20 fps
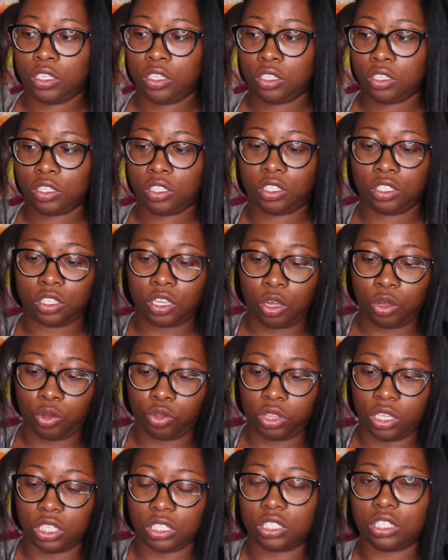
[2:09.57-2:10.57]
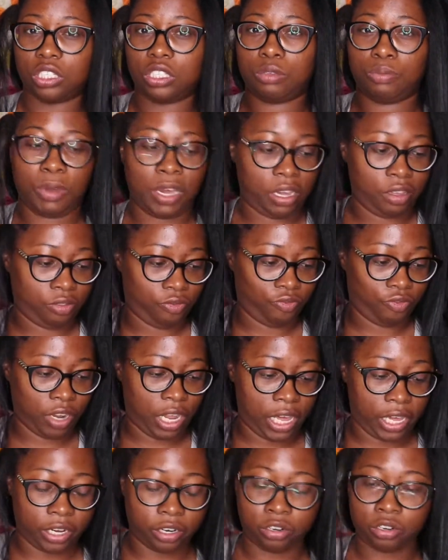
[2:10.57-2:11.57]
So this is my
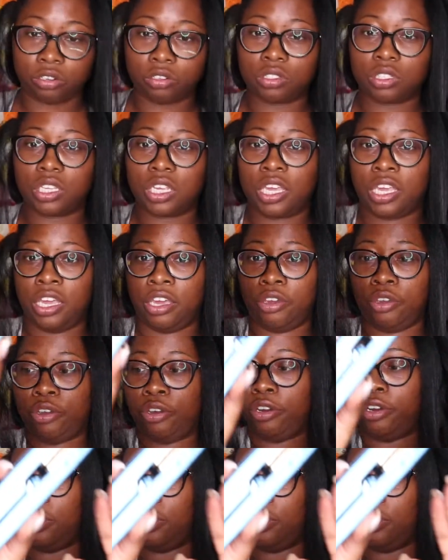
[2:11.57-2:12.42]
flat irons here.